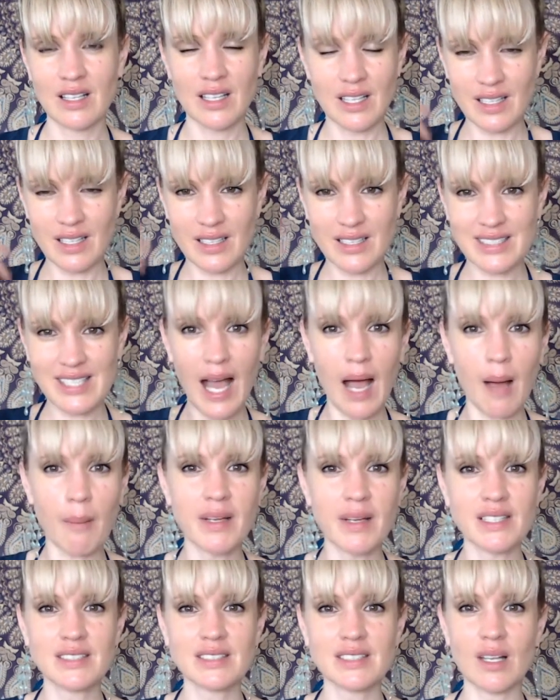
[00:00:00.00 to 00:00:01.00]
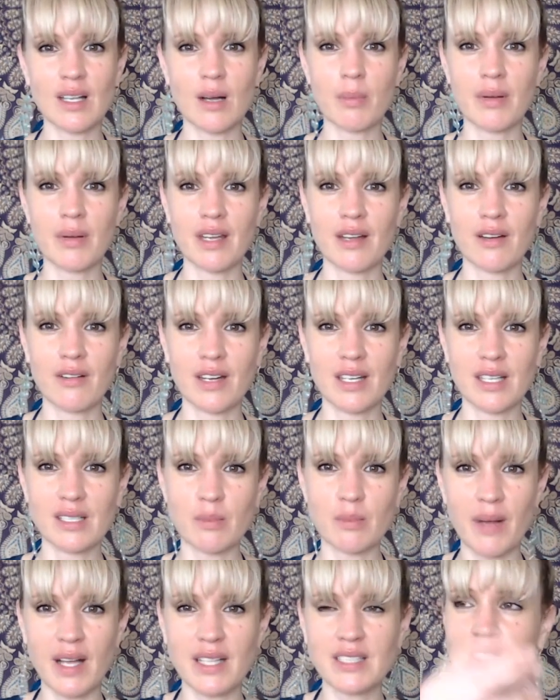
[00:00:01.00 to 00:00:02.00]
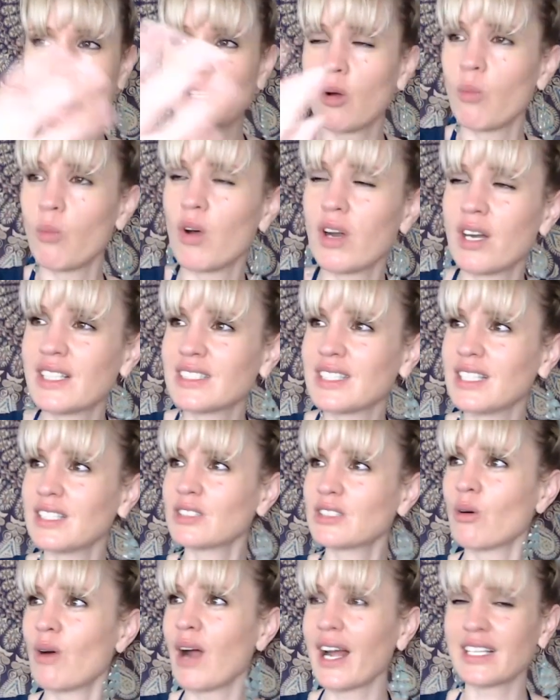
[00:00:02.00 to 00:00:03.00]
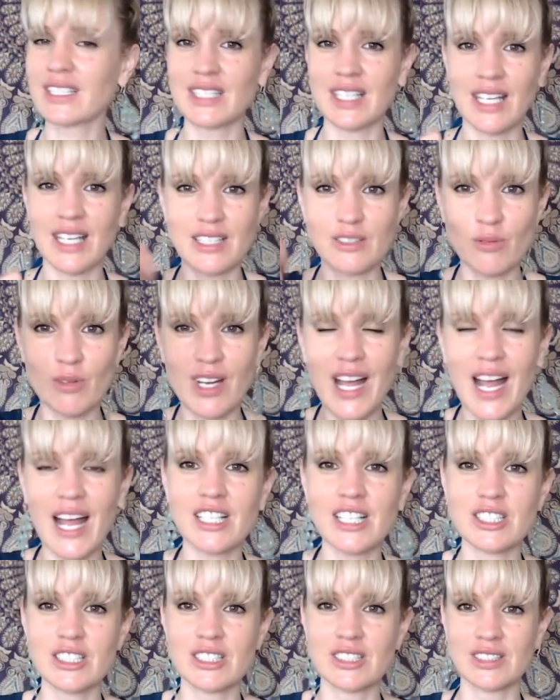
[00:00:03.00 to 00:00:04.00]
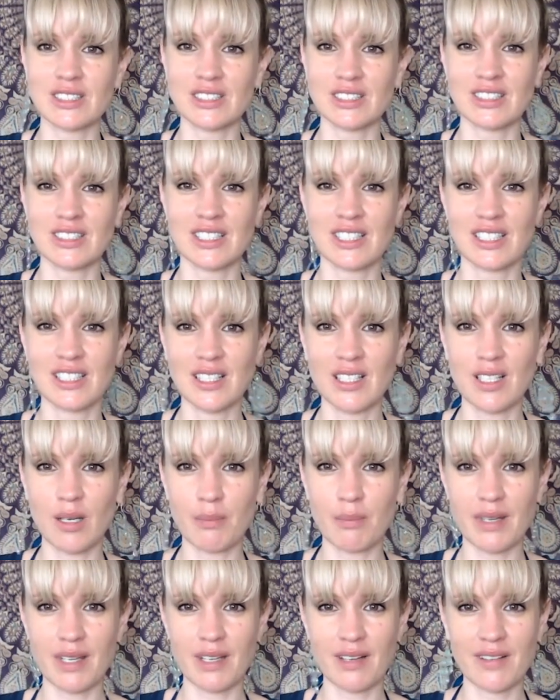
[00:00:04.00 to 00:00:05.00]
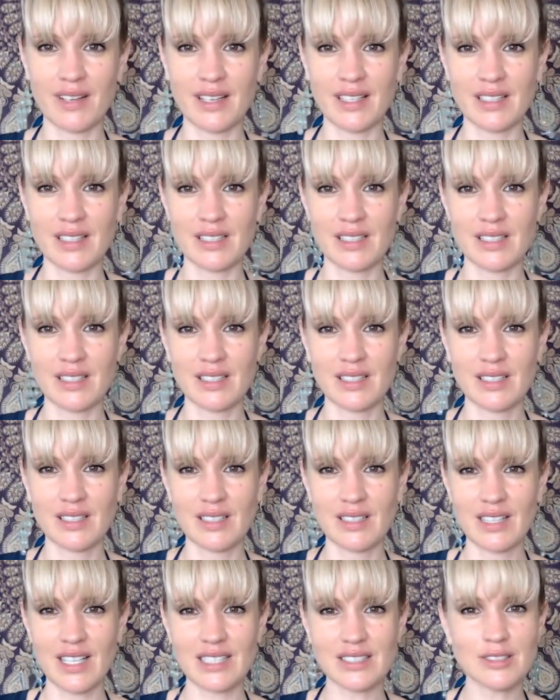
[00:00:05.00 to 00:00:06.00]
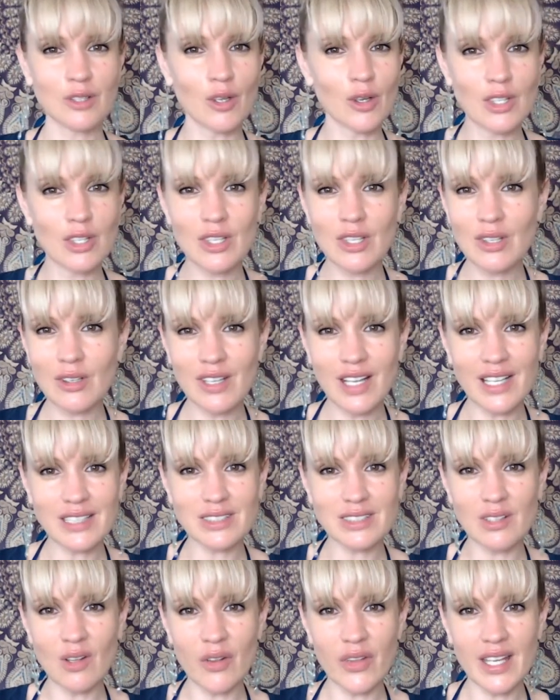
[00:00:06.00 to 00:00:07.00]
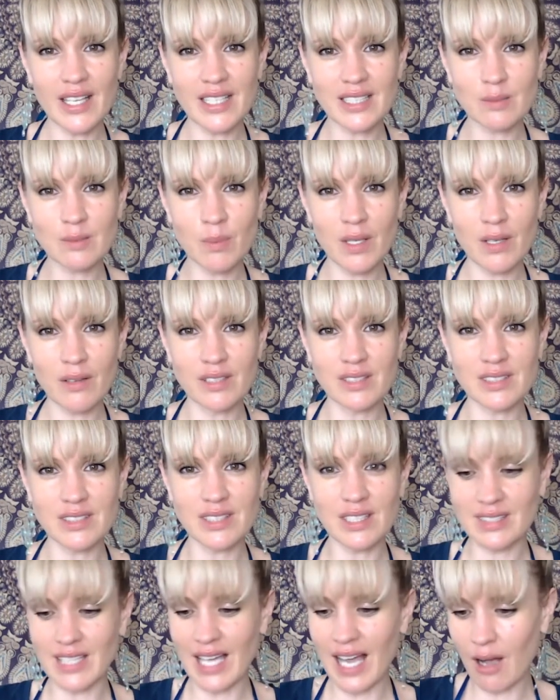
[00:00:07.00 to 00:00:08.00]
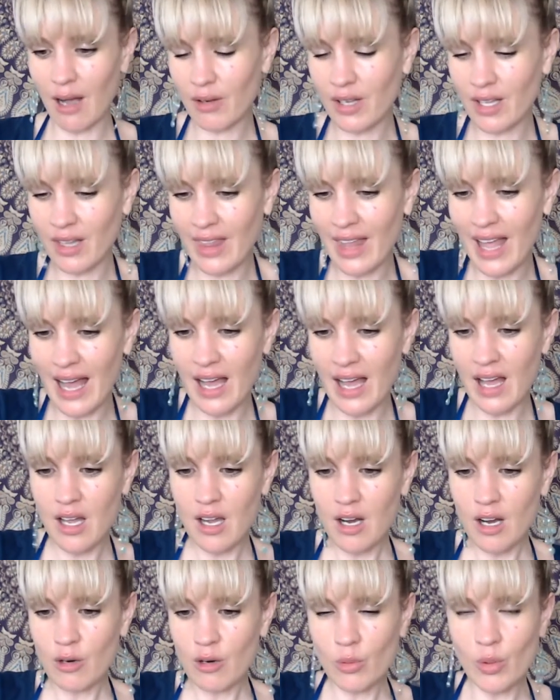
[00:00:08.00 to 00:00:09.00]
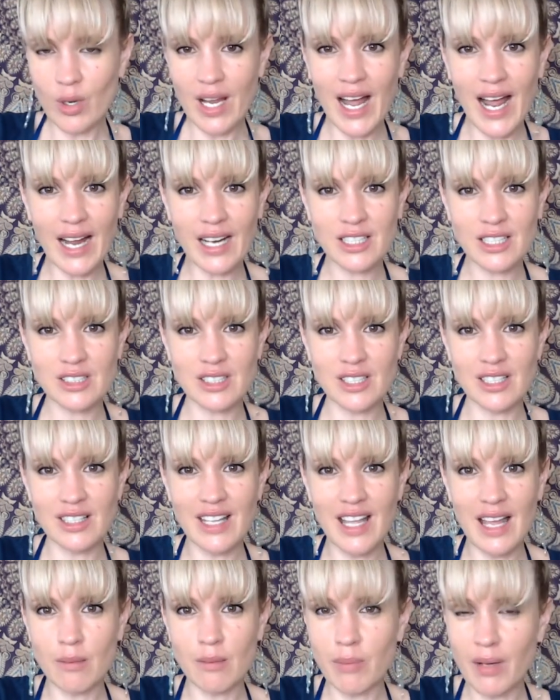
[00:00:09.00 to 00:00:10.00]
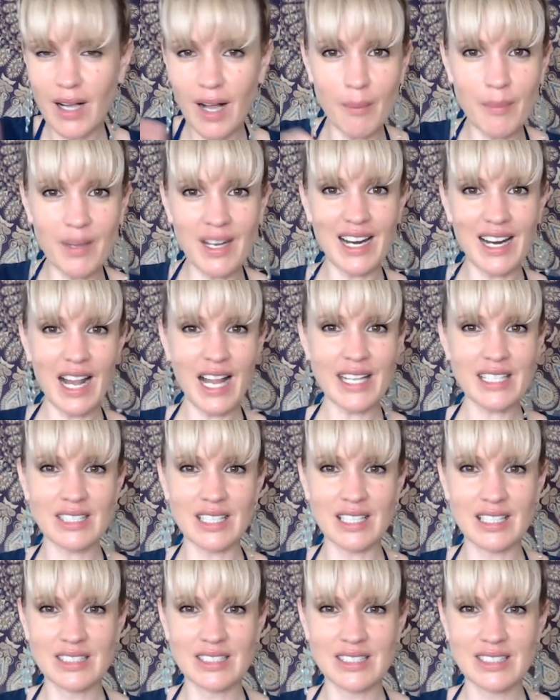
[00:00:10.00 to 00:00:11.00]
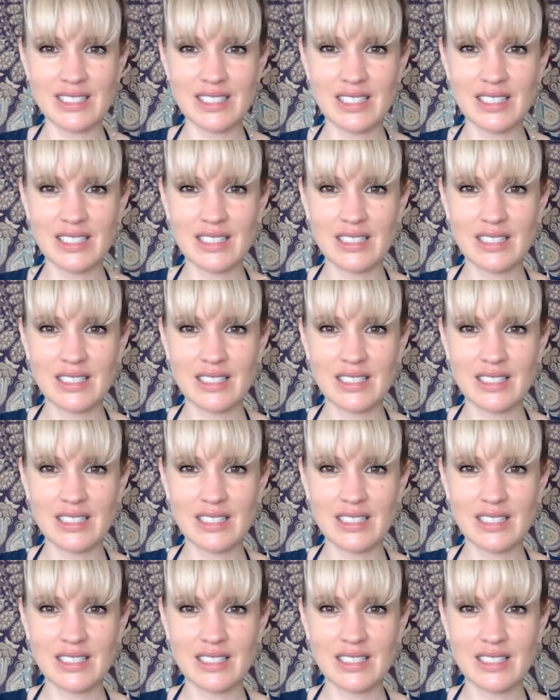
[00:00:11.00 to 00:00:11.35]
It's habits that are appearing, dependent on what it's interacting, its reactions appearing. That's not you, that's not the experiencer. So how can that reaction then become enlightened?